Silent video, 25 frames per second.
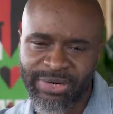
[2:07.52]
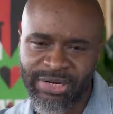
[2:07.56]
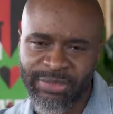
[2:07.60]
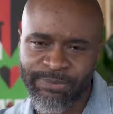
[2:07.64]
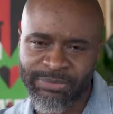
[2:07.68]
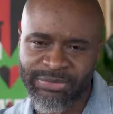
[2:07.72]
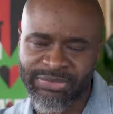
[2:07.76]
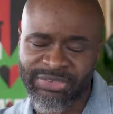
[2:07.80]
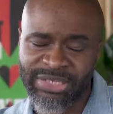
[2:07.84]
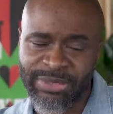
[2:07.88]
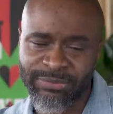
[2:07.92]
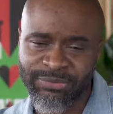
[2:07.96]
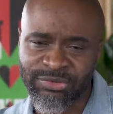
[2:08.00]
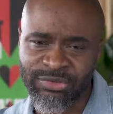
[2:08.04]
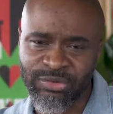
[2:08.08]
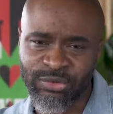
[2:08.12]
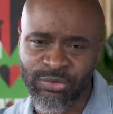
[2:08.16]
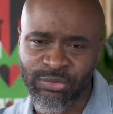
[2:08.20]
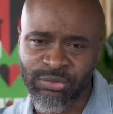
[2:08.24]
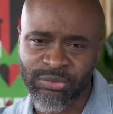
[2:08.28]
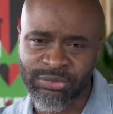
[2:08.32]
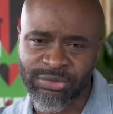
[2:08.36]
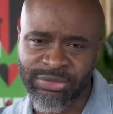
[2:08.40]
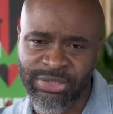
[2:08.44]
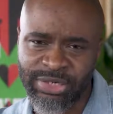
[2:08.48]
My name is Samson
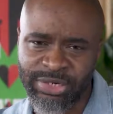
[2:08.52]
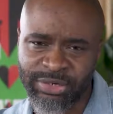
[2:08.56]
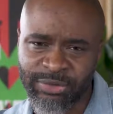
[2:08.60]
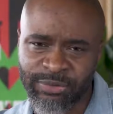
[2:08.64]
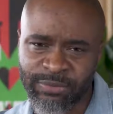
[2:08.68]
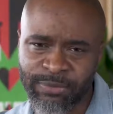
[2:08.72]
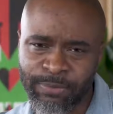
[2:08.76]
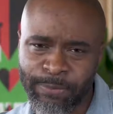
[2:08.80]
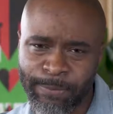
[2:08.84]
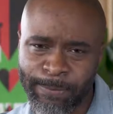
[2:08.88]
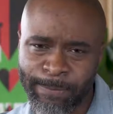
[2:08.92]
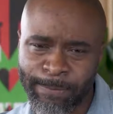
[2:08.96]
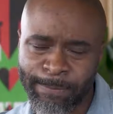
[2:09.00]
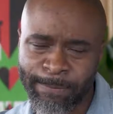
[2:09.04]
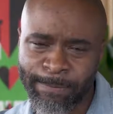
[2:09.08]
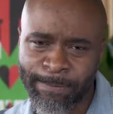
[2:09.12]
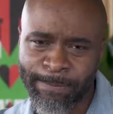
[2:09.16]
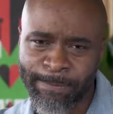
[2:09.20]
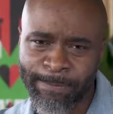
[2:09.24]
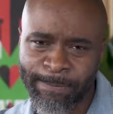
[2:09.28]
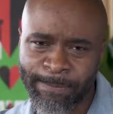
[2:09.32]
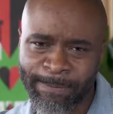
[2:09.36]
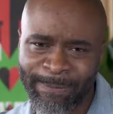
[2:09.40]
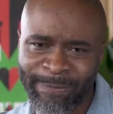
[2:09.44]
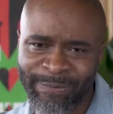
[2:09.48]
Oguntayo.
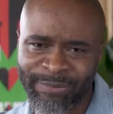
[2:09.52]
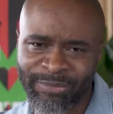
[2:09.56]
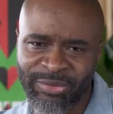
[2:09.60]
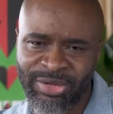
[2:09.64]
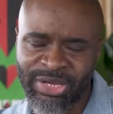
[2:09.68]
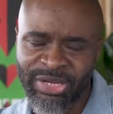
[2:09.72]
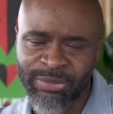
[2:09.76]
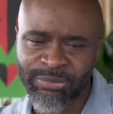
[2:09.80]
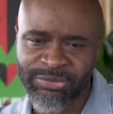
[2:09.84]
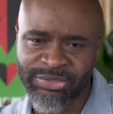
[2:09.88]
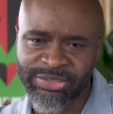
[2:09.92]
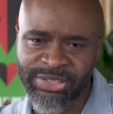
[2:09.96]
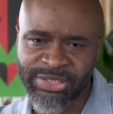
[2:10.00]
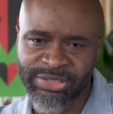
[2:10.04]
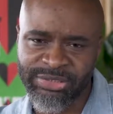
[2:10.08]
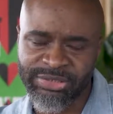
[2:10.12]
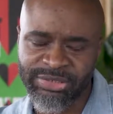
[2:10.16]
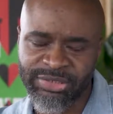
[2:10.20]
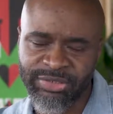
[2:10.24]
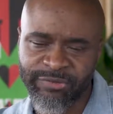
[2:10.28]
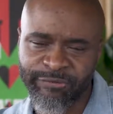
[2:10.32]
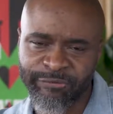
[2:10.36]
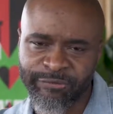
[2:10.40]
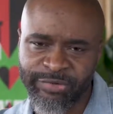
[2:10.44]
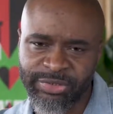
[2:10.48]
I'm
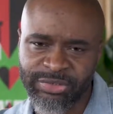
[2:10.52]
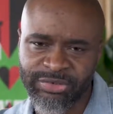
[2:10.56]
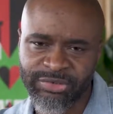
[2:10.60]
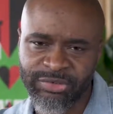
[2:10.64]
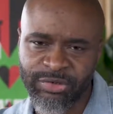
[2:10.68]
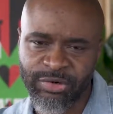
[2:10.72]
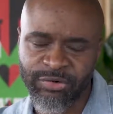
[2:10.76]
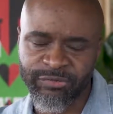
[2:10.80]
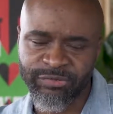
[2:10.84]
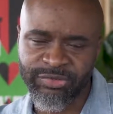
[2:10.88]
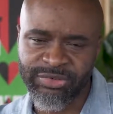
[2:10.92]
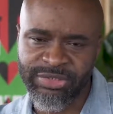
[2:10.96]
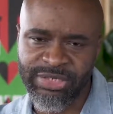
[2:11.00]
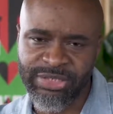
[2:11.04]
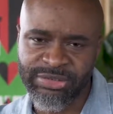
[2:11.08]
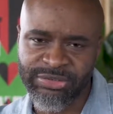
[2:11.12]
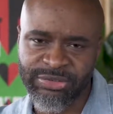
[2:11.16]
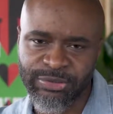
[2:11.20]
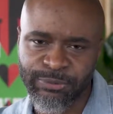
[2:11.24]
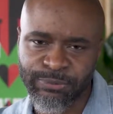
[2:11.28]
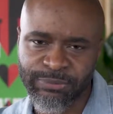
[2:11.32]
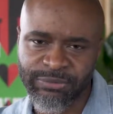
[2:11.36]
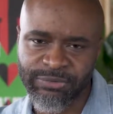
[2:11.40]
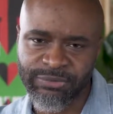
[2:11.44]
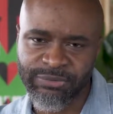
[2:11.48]
changing the face of
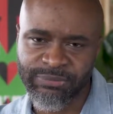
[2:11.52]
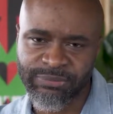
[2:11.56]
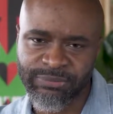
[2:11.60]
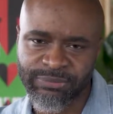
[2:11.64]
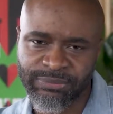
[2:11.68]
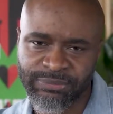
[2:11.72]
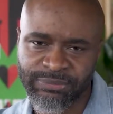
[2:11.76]
startups.